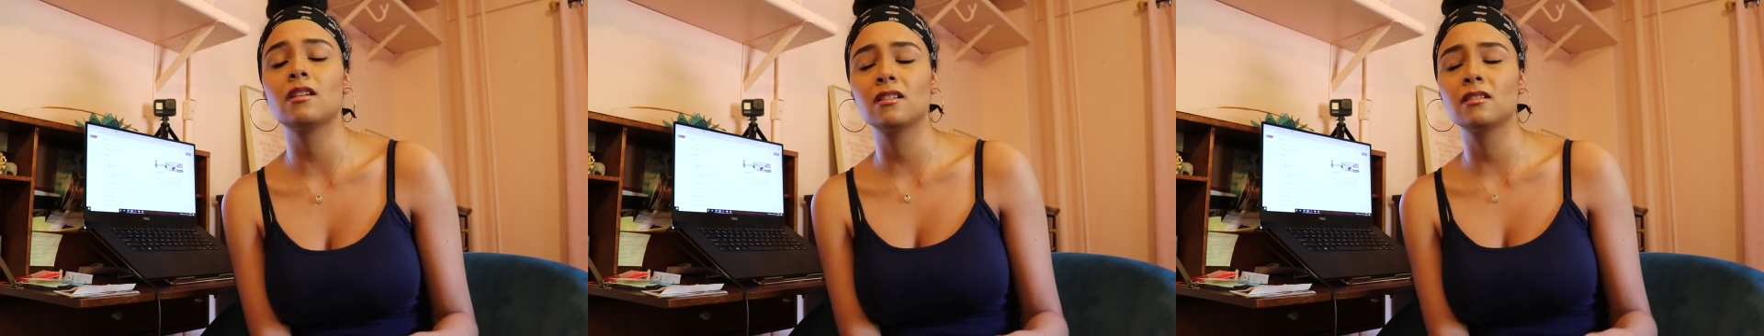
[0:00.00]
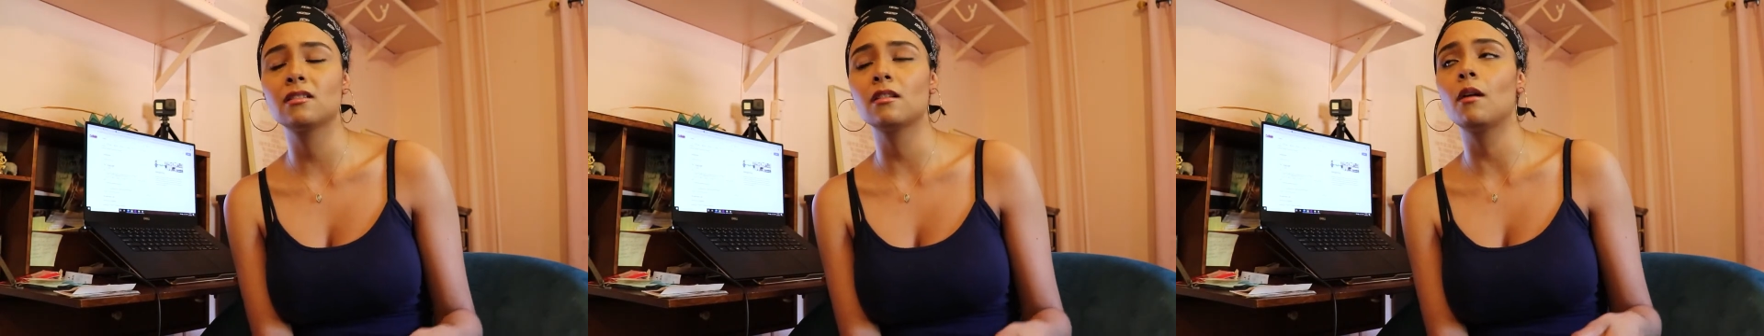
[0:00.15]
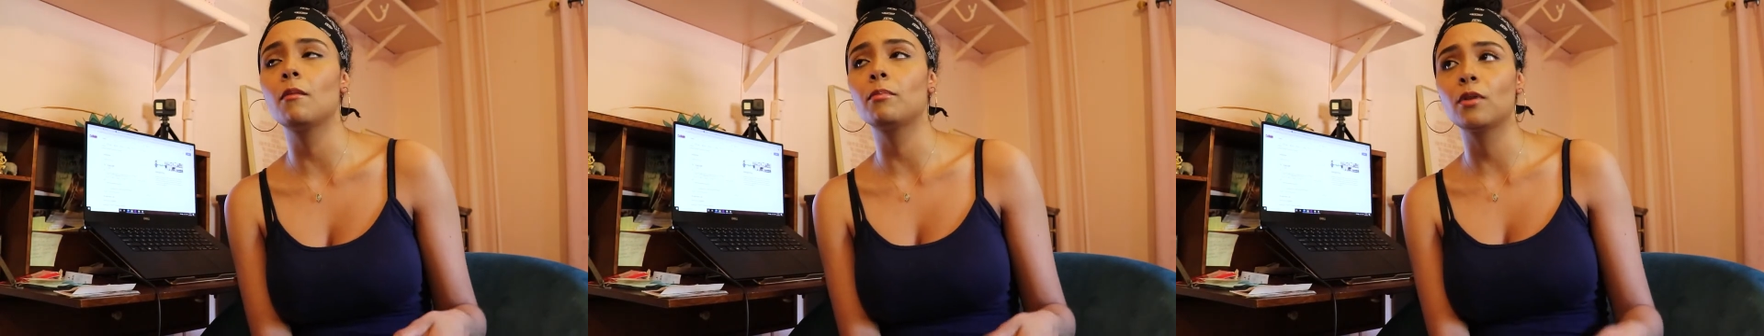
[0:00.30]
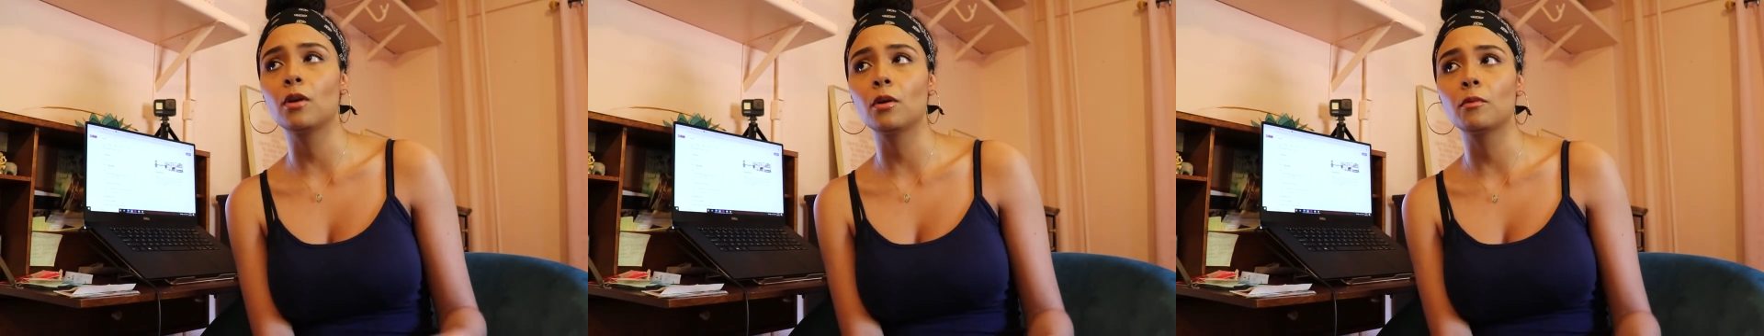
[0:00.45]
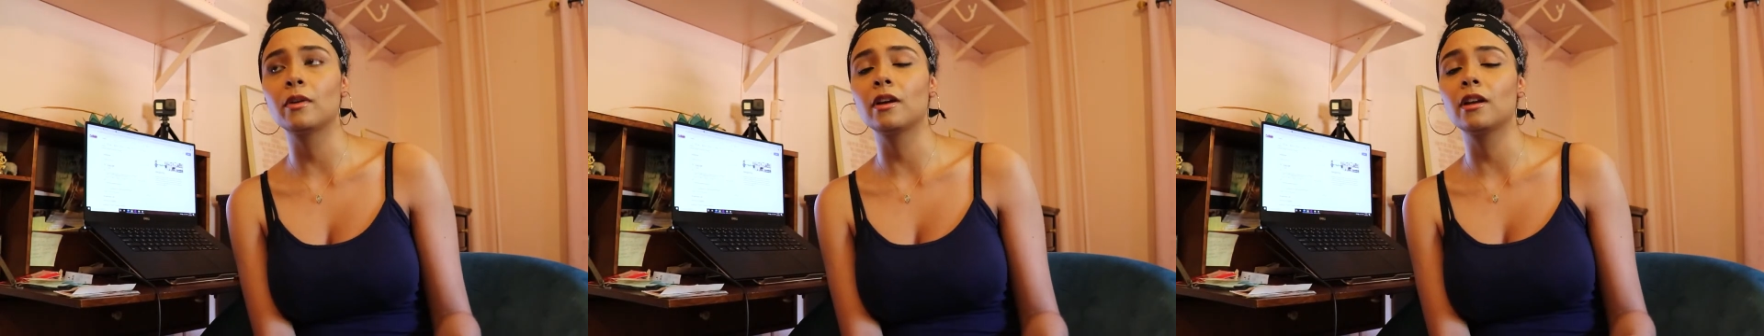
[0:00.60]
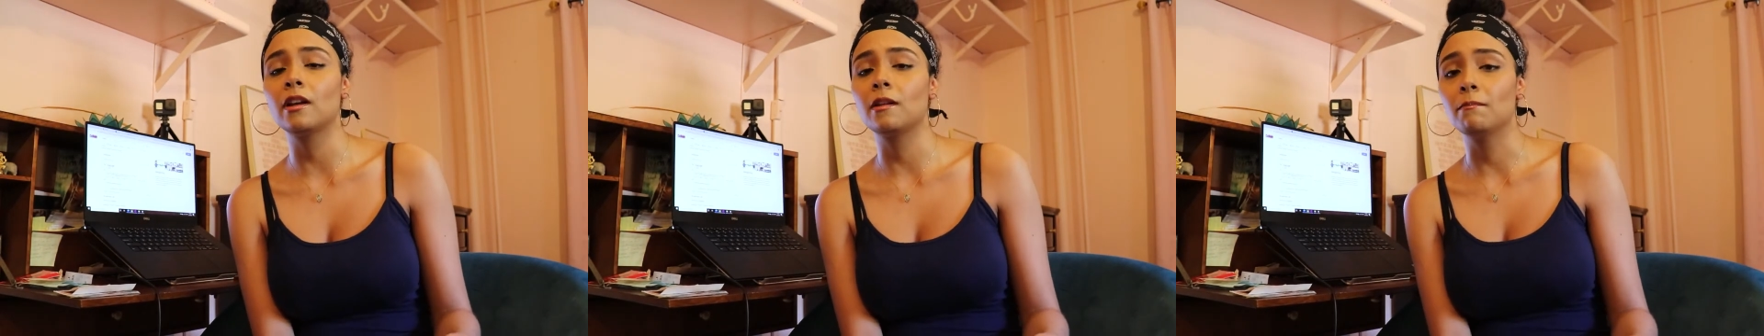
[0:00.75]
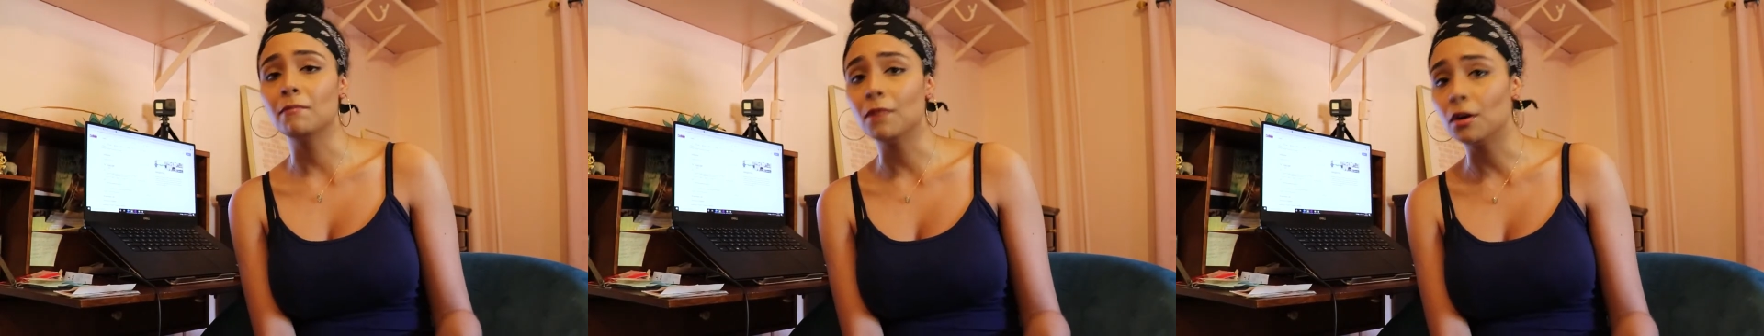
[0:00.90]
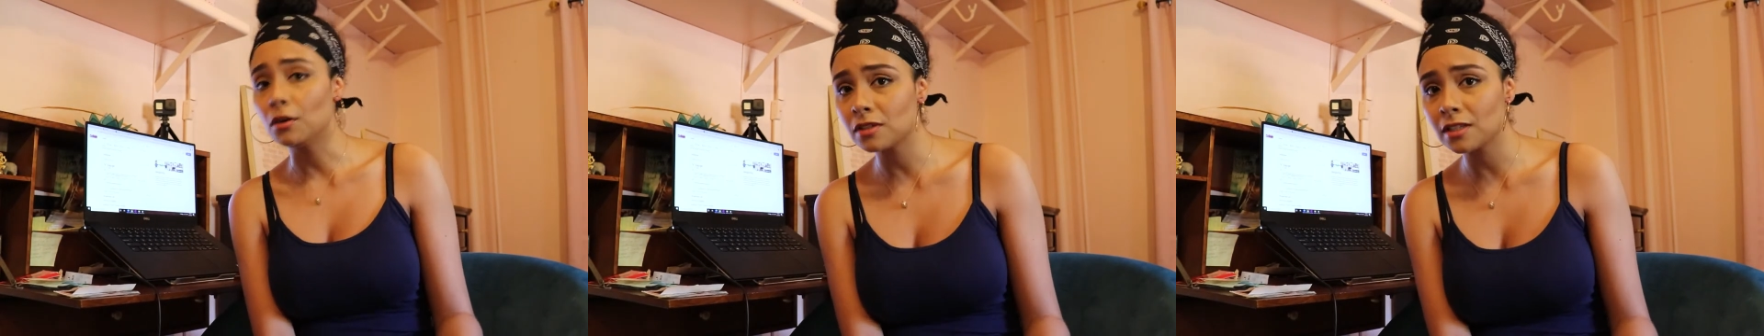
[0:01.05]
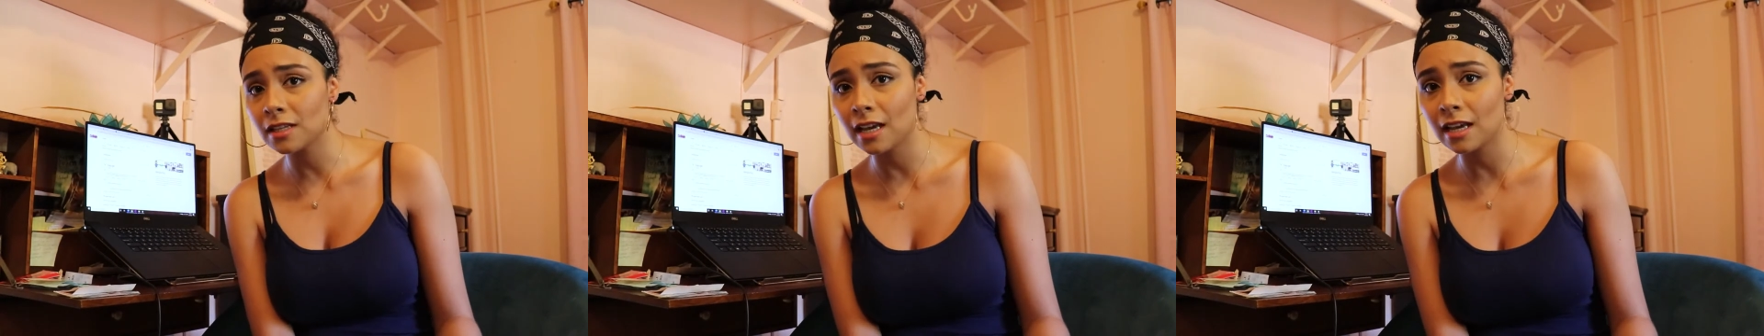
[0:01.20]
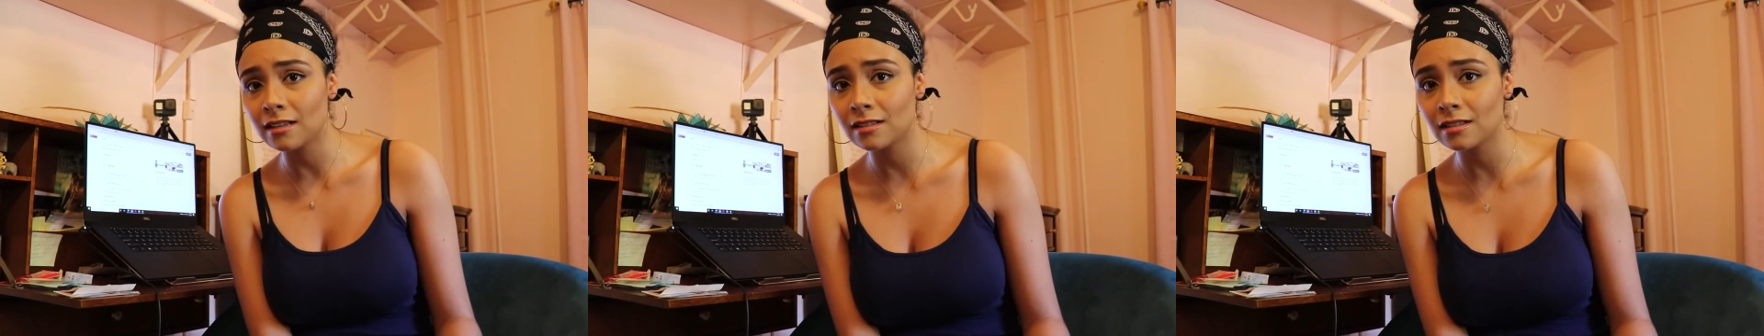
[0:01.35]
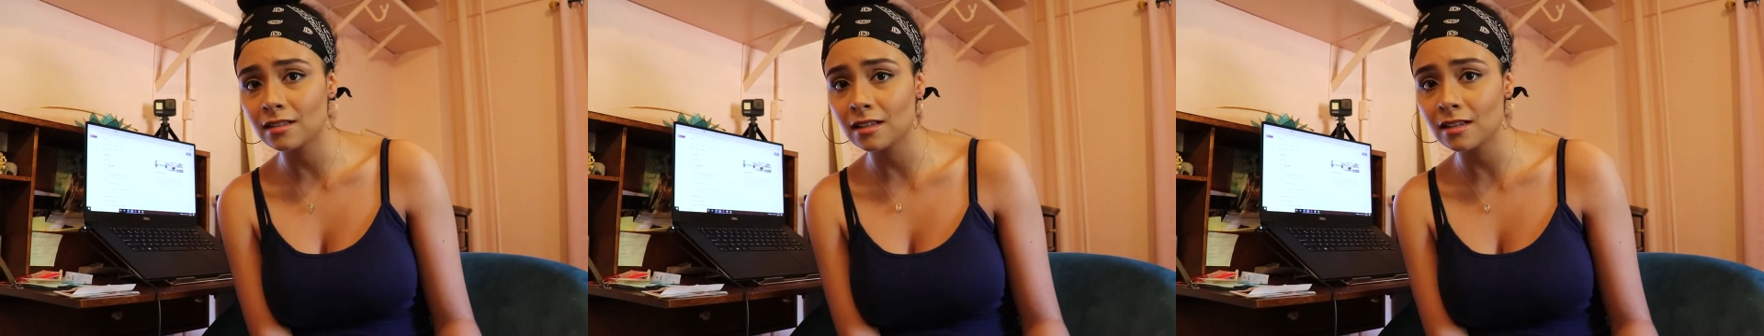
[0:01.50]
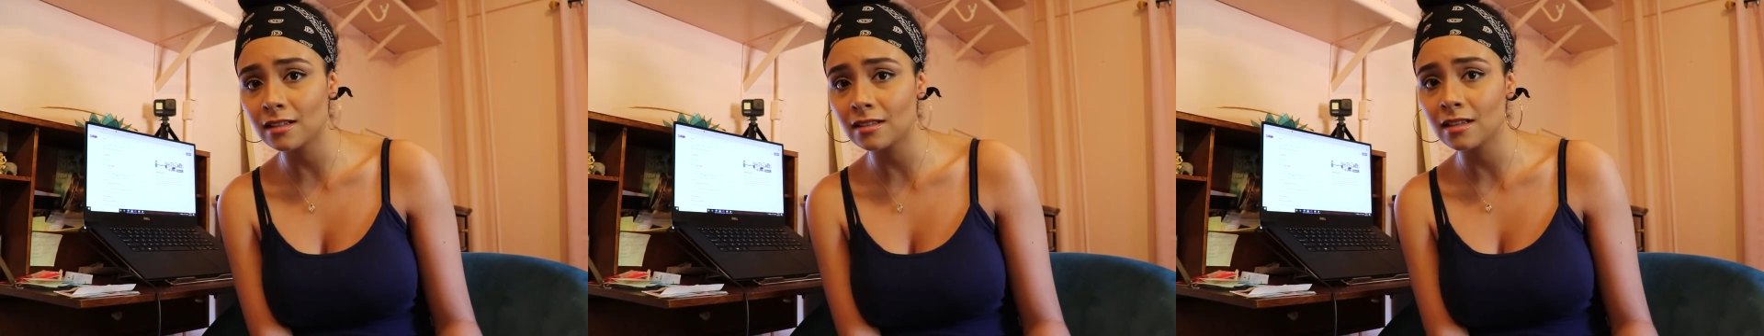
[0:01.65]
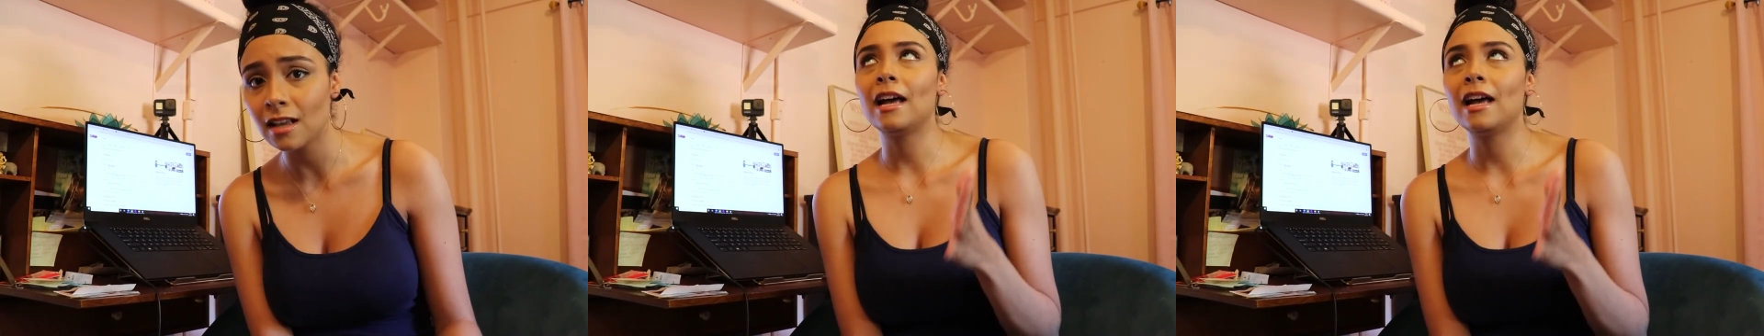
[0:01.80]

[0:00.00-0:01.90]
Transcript: is appropriate in most cases.